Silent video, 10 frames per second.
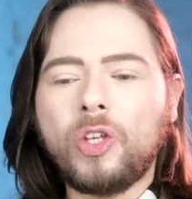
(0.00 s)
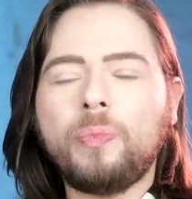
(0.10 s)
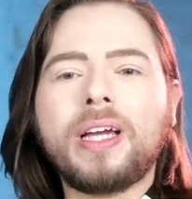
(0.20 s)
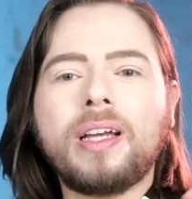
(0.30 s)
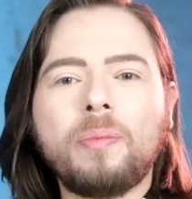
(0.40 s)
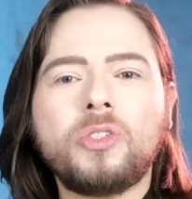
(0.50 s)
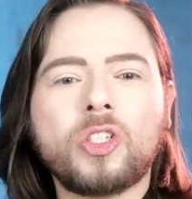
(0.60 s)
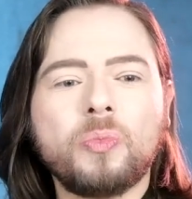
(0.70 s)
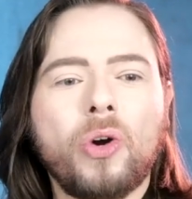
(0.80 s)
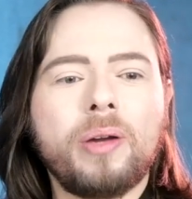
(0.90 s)
become
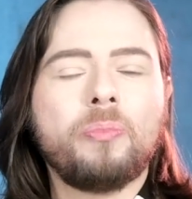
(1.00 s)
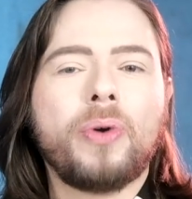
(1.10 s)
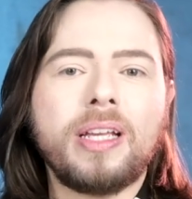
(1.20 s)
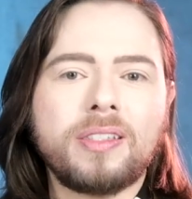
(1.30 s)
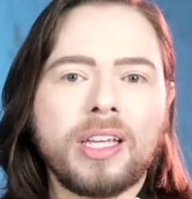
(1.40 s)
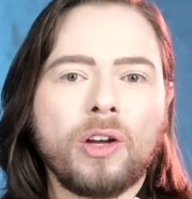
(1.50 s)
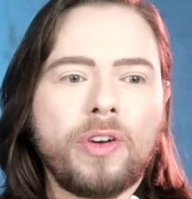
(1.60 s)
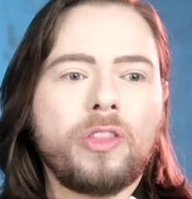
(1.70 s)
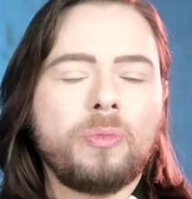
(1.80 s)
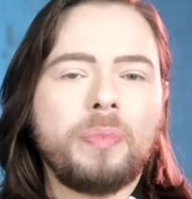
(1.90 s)
just more embracing of
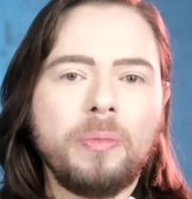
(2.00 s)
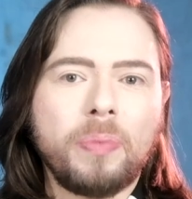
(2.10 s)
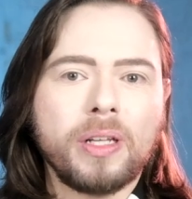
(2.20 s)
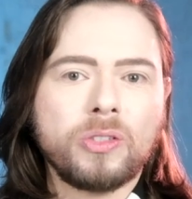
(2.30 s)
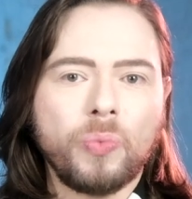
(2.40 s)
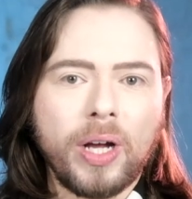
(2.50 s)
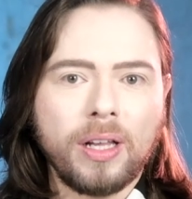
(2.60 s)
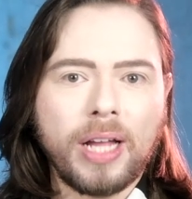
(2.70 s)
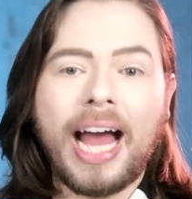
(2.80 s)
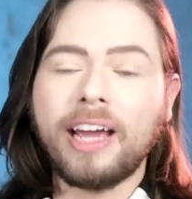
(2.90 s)
other people as
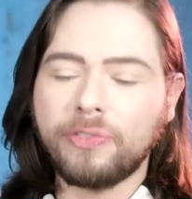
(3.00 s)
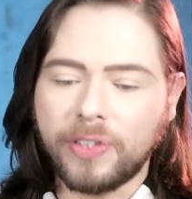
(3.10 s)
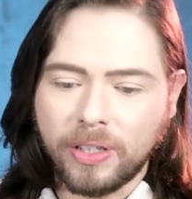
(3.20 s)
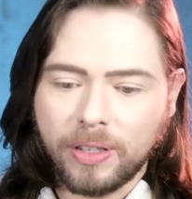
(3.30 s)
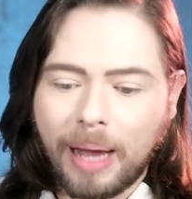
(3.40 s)
well, I feel.